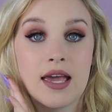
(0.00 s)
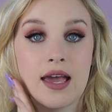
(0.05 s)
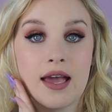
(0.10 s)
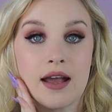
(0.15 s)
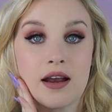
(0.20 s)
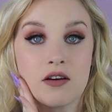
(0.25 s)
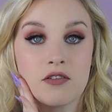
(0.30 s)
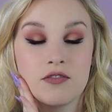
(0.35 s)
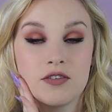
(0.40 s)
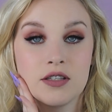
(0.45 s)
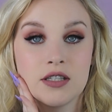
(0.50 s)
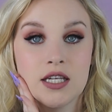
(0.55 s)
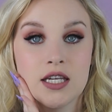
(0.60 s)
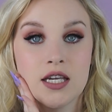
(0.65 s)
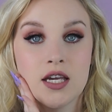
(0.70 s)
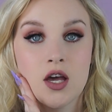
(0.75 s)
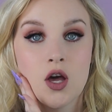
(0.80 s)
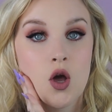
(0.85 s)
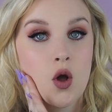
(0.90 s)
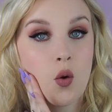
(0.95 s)

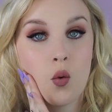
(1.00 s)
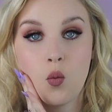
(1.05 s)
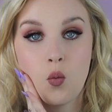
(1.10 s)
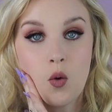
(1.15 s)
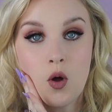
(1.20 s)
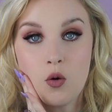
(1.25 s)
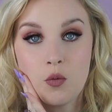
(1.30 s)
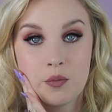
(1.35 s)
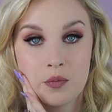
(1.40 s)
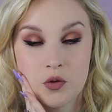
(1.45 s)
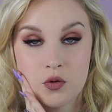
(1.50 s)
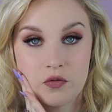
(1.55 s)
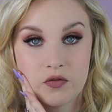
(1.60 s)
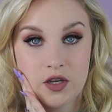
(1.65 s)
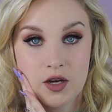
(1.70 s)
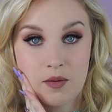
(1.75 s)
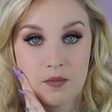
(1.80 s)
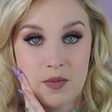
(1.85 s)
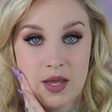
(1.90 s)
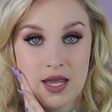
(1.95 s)
carefully won't move
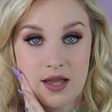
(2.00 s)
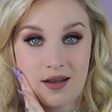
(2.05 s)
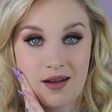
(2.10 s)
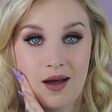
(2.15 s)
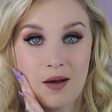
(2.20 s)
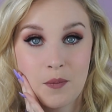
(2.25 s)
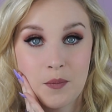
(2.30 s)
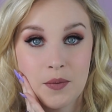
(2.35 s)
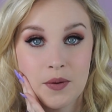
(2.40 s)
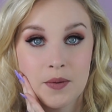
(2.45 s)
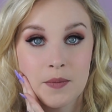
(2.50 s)
your makeup.